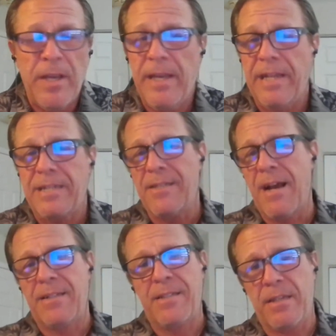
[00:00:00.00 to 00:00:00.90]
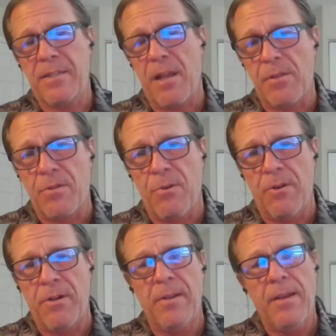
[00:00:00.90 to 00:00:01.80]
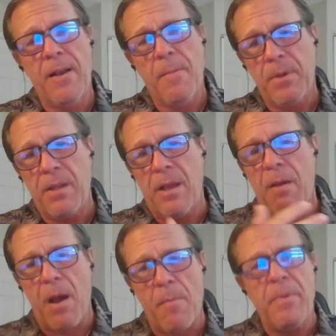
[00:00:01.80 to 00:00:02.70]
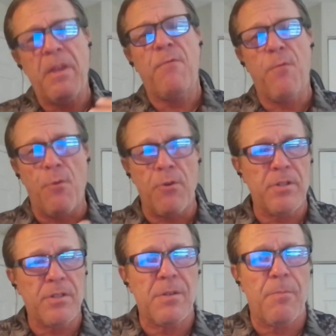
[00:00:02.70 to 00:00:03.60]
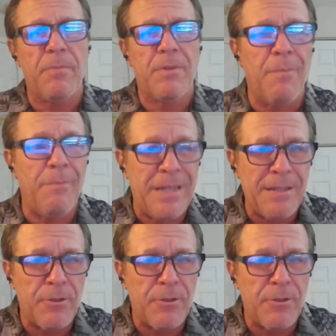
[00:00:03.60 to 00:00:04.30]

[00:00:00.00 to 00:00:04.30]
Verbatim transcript: It's not $6 corn, but a, a mid fours to me,